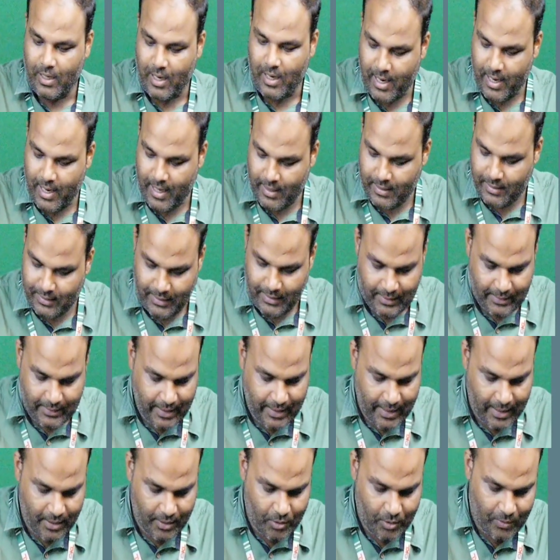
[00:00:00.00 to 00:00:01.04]
and these
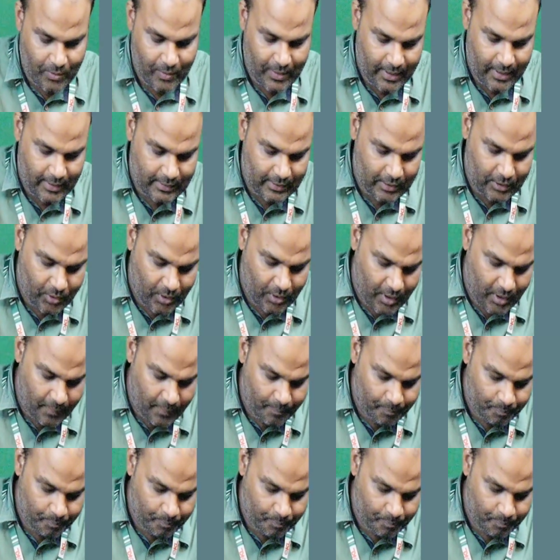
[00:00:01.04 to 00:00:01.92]
are known as your